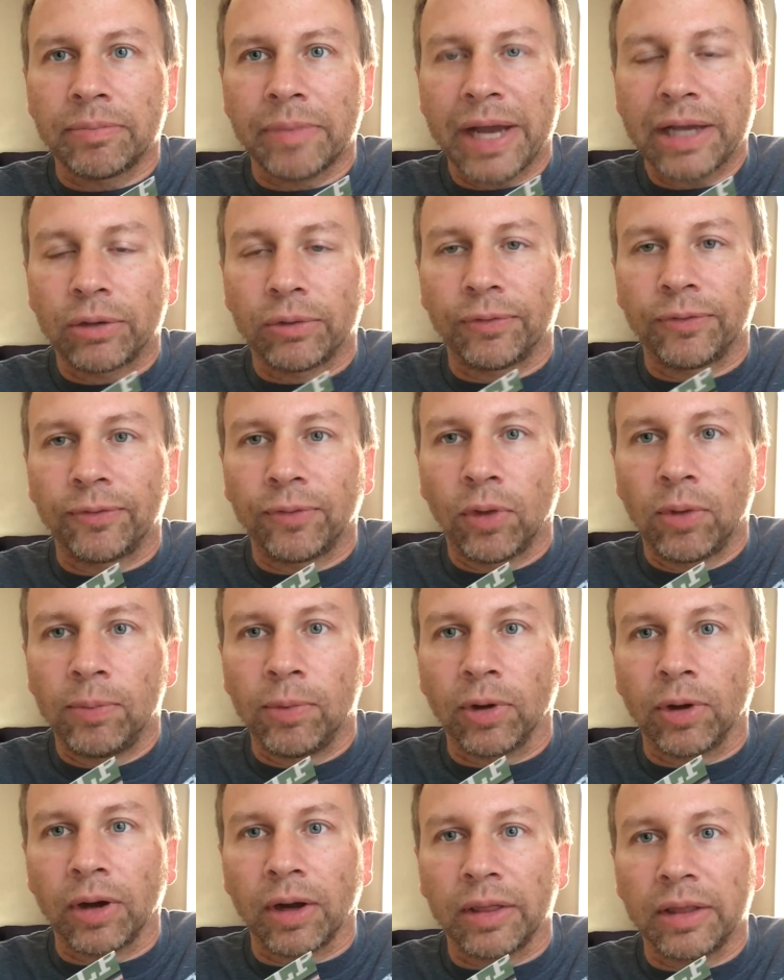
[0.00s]
Michael
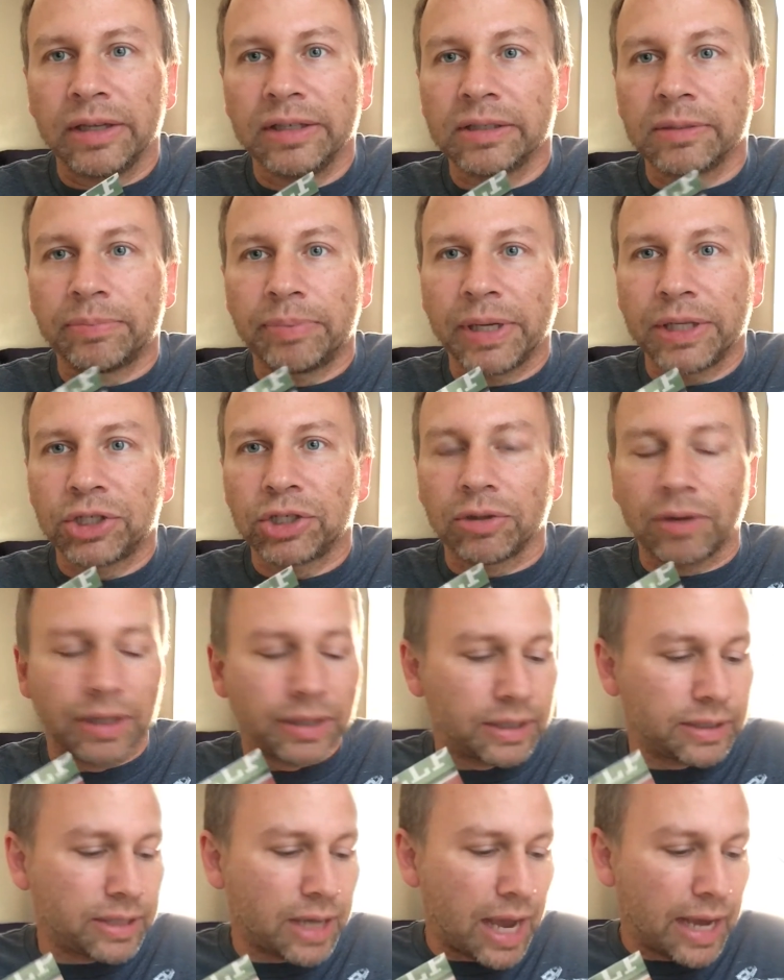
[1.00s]
Fulmer. He's a pitcher on
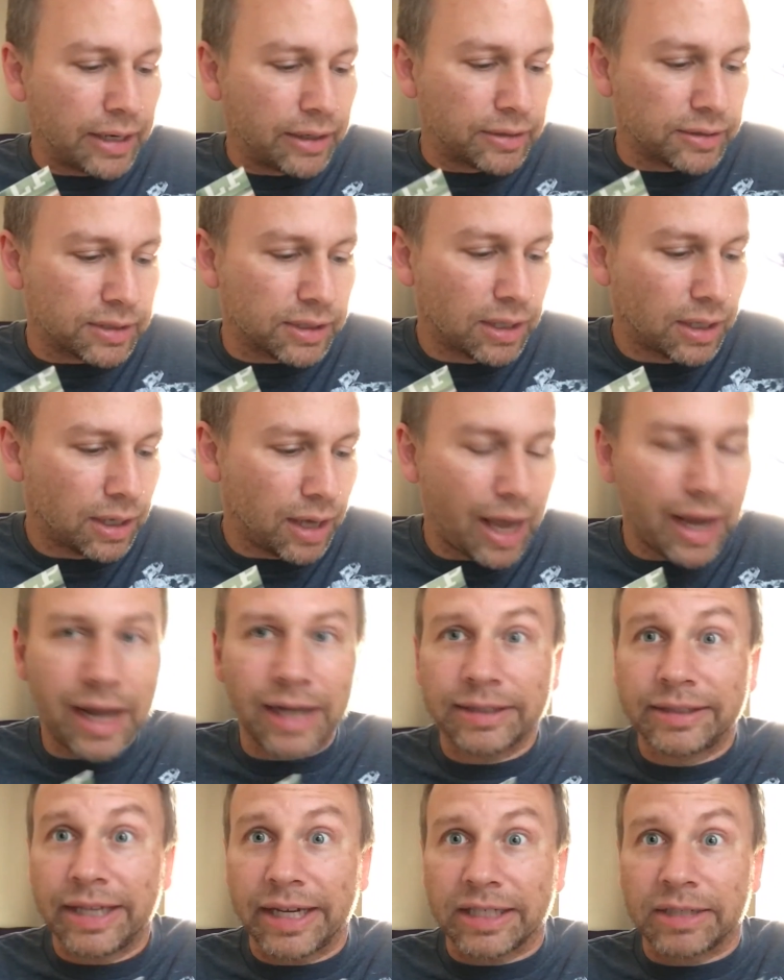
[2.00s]
the Tigers. I
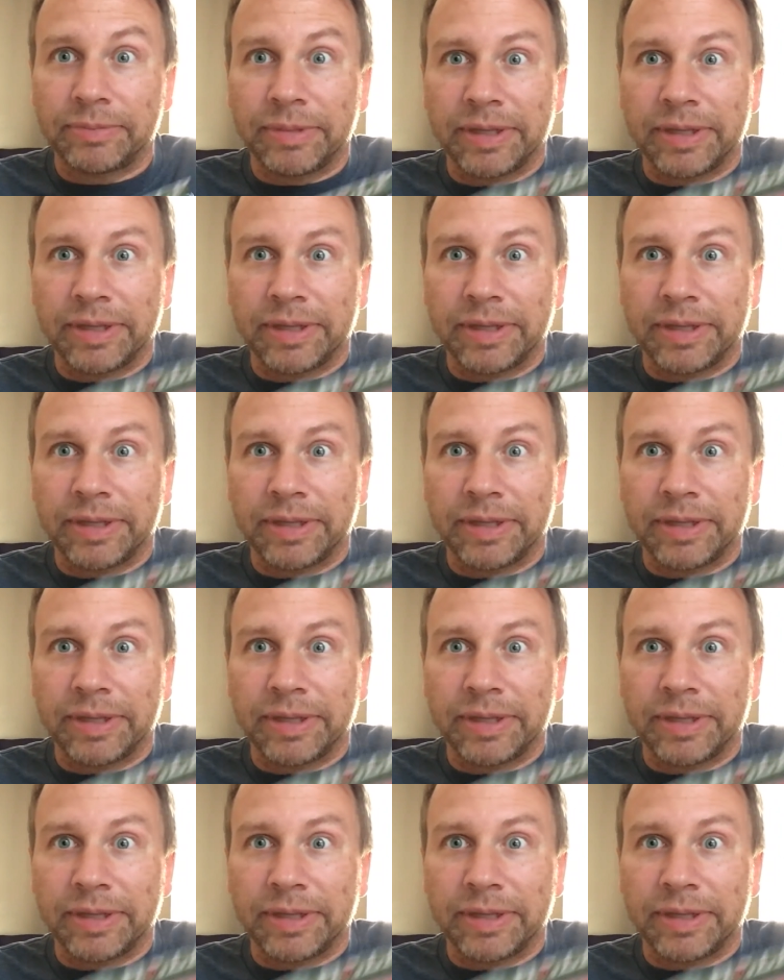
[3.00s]
got text